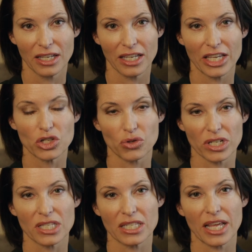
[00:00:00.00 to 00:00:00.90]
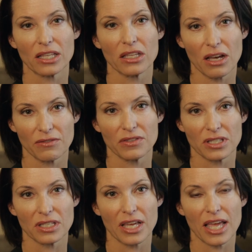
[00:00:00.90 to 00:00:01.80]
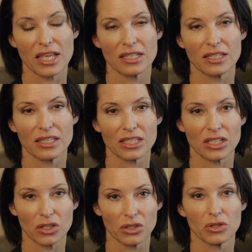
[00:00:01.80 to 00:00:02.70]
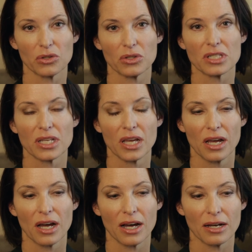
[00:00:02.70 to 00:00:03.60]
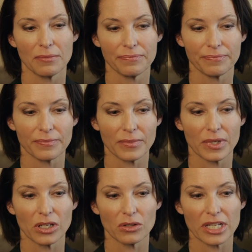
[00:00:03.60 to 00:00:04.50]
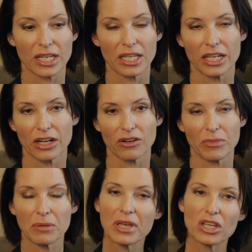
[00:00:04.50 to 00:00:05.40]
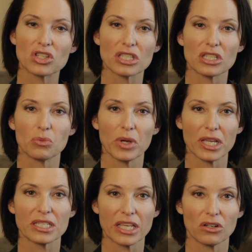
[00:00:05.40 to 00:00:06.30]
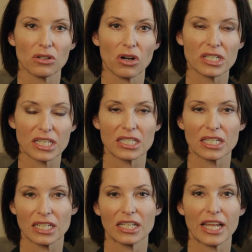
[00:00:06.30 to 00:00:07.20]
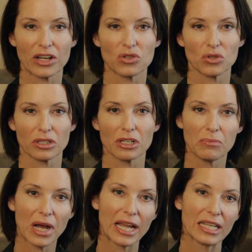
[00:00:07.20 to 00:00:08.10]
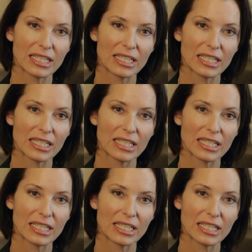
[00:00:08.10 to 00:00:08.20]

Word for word: interests and loves. And this includes um, you know, taking care of my patients in ways that are artistic and natural, combining